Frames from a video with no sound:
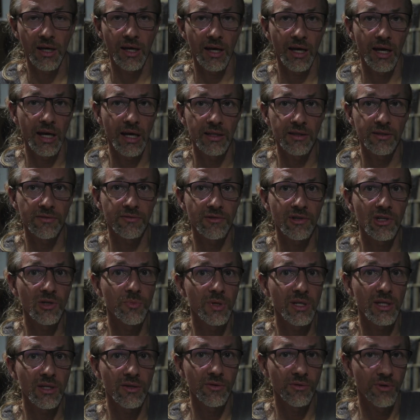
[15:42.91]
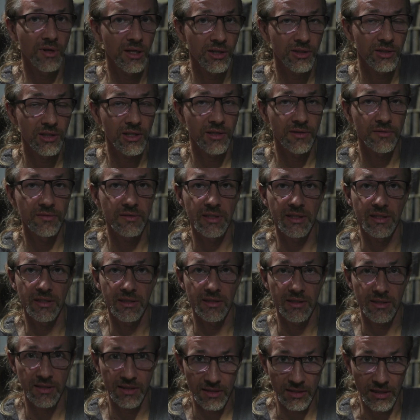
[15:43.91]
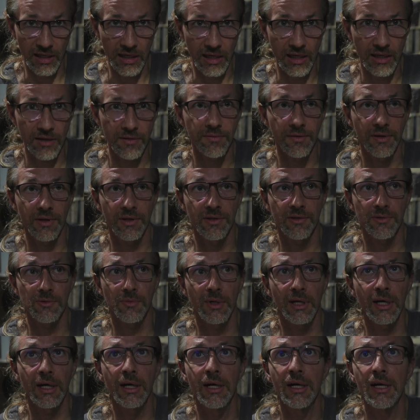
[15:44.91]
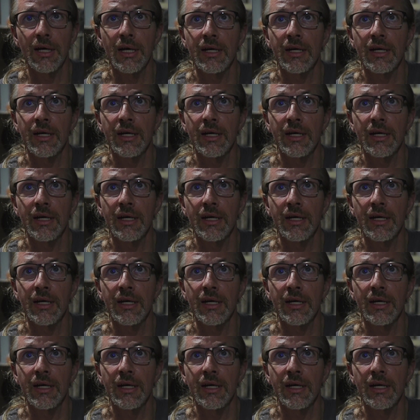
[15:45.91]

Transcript: and will be relatively safe as well.